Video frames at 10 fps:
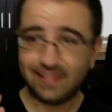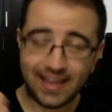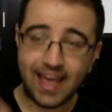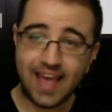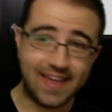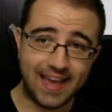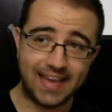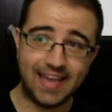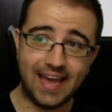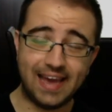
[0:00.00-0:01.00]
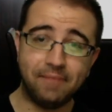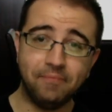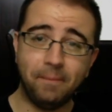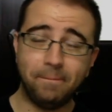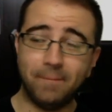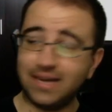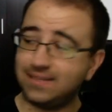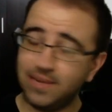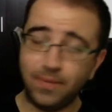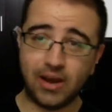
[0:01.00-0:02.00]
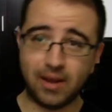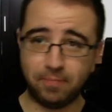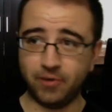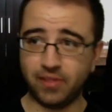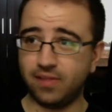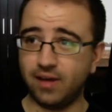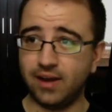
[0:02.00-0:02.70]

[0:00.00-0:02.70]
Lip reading: the KKK by teaming up with